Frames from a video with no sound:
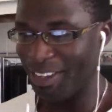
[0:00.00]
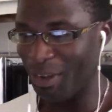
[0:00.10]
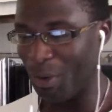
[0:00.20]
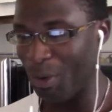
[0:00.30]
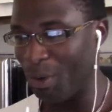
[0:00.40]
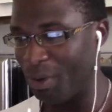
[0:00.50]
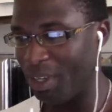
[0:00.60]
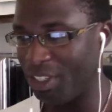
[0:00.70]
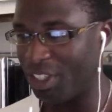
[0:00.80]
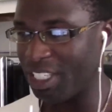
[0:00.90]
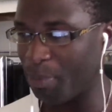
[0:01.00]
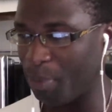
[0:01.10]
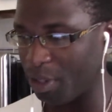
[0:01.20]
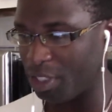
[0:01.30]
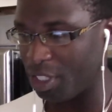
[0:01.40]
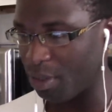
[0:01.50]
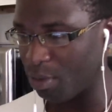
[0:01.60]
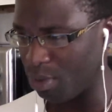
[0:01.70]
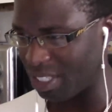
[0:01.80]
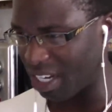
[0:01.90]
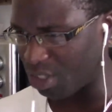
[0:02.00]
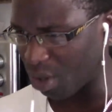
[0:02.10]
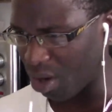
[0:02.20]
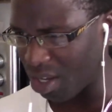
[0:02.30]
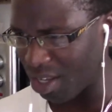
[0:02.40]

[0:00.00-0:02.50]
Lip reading: butOh, it's just like PUBG. Is that a dog?